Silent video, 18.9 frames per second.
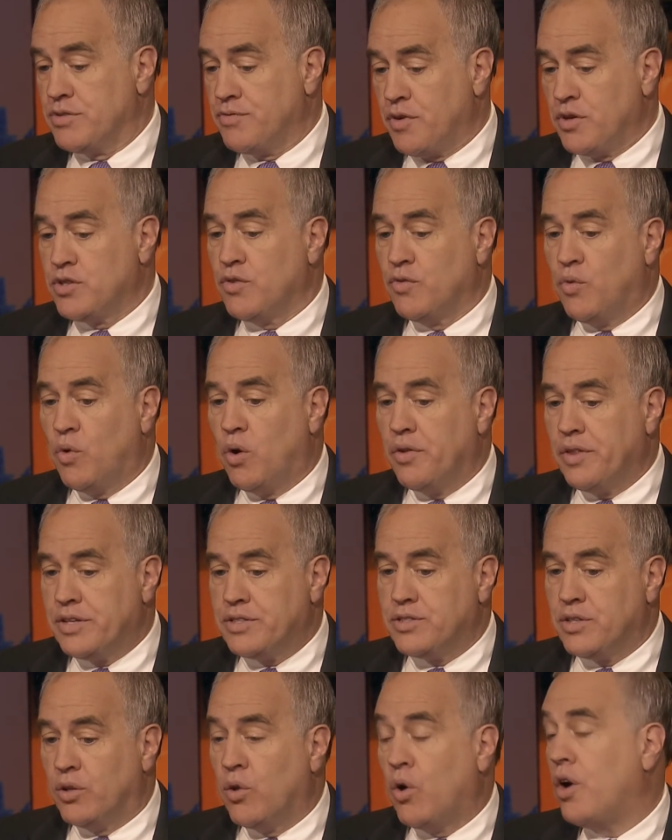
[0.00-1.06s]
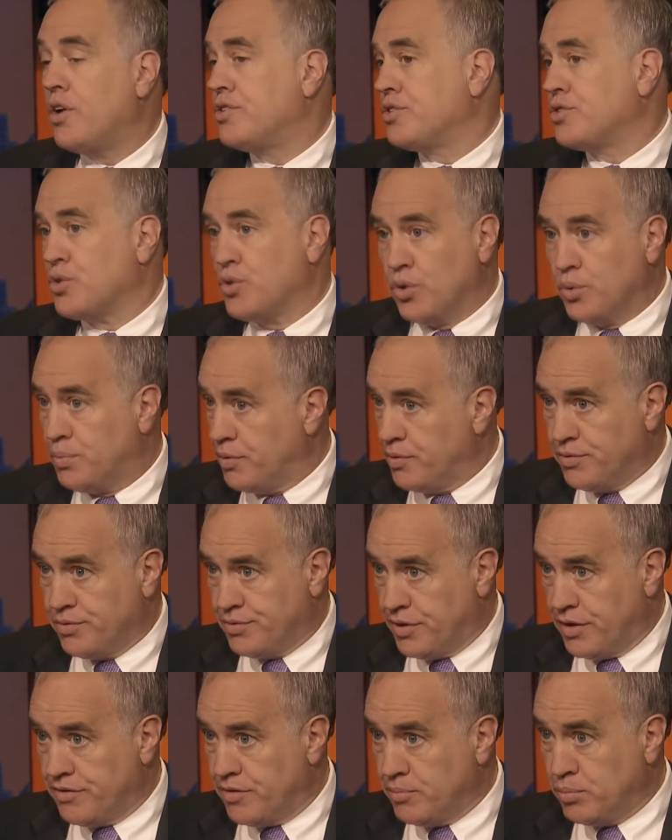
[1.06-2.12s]
First of all, it's the largest group of,
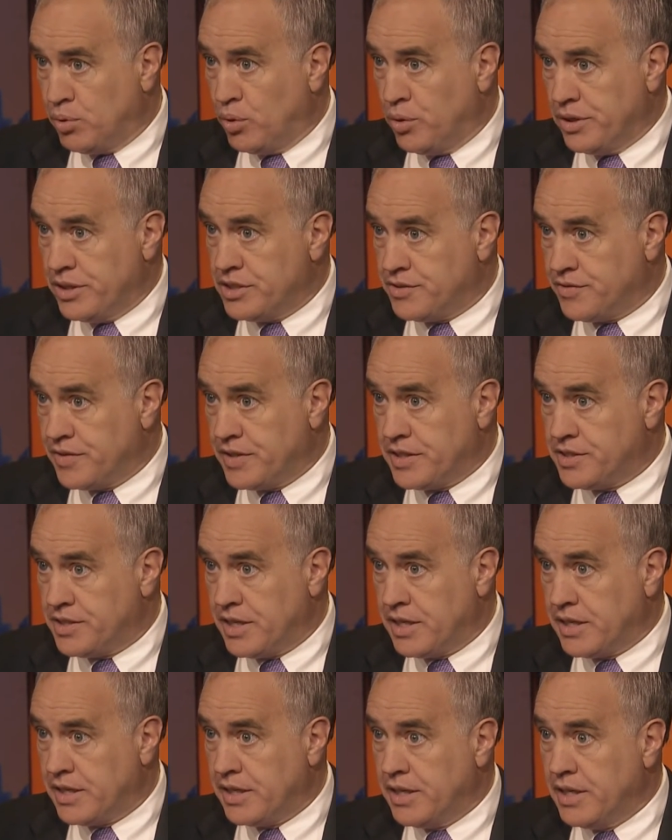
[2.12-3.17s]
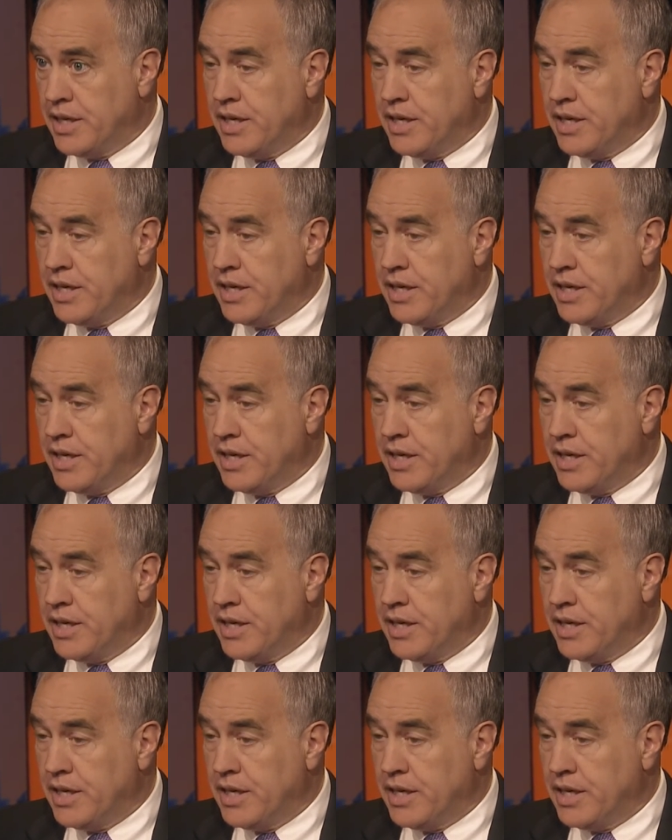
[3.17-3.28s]
of employees for the city.